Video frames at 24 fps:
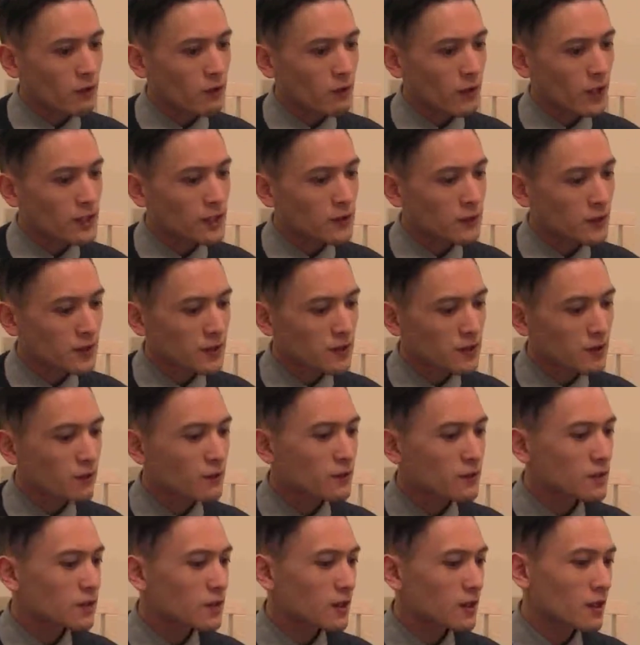graduates,
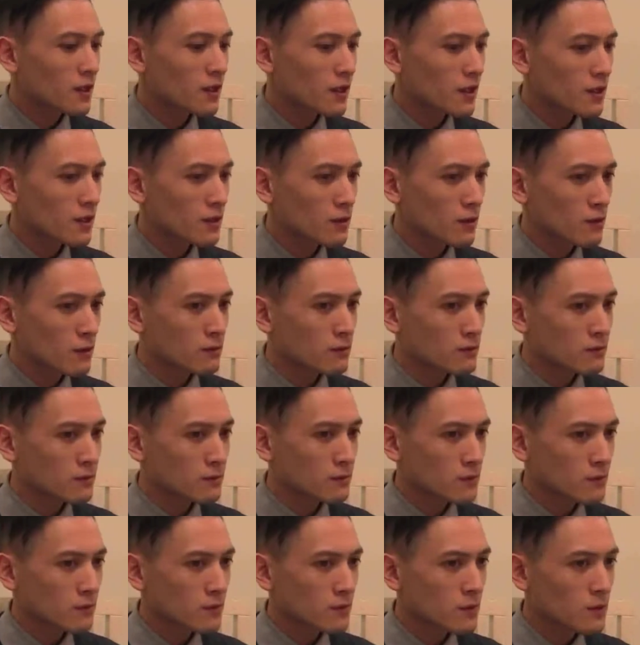obviously,
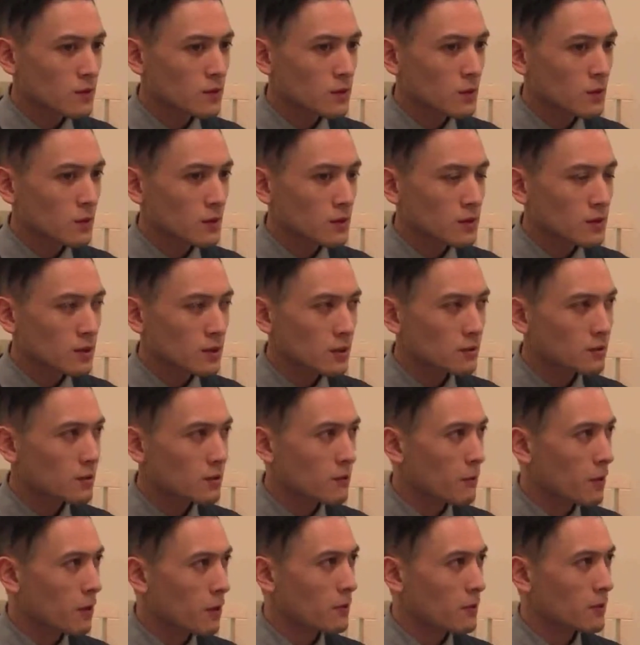New South Wales Health
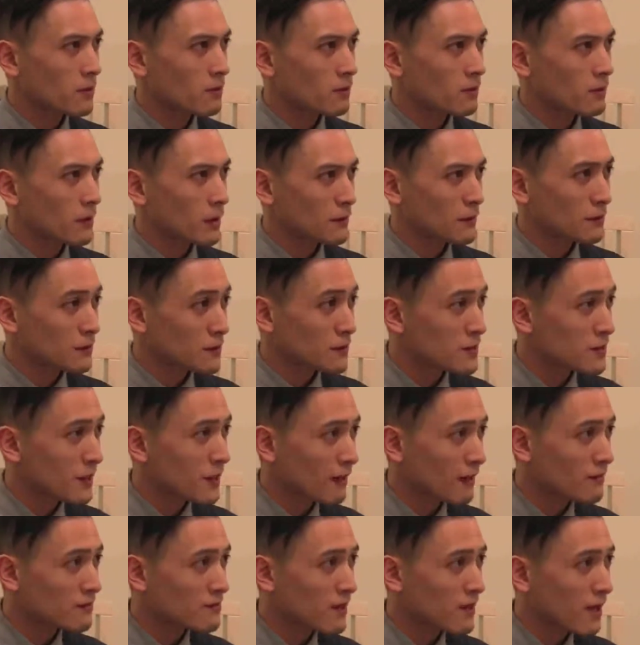Department
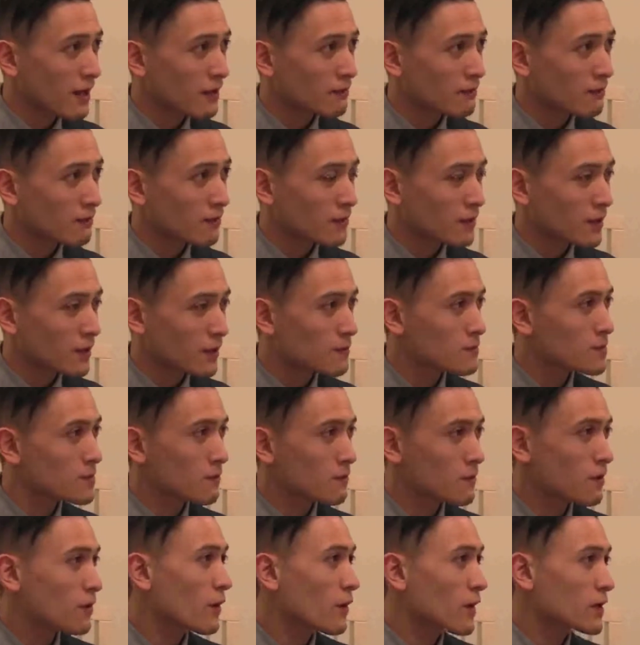understands that some
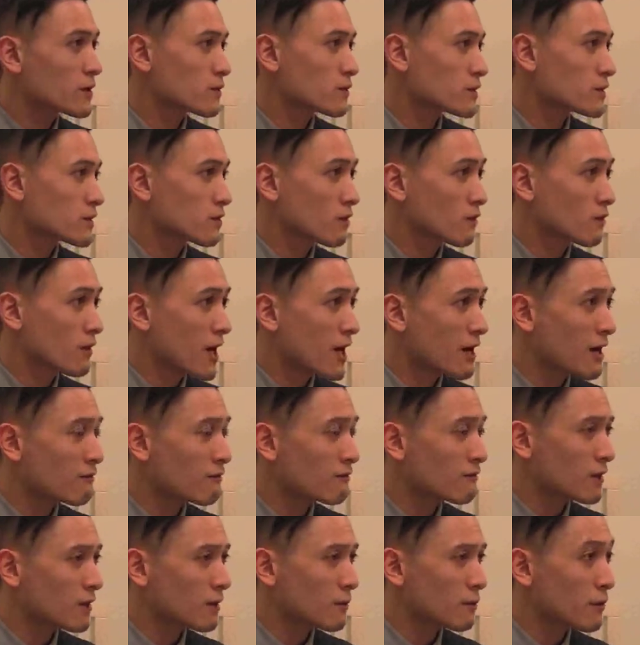of the graduates don't have
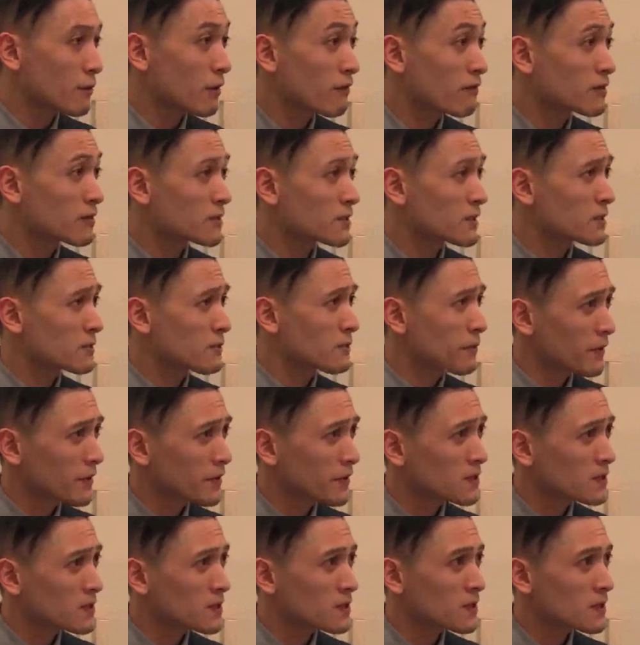previous
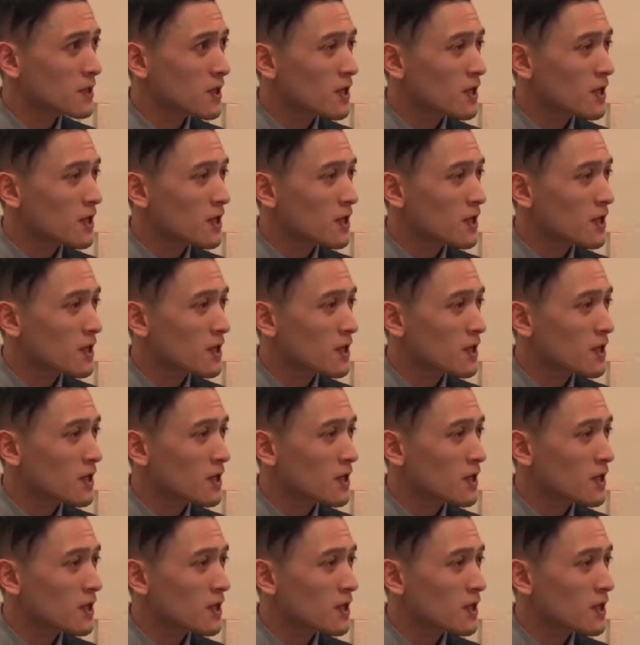experience.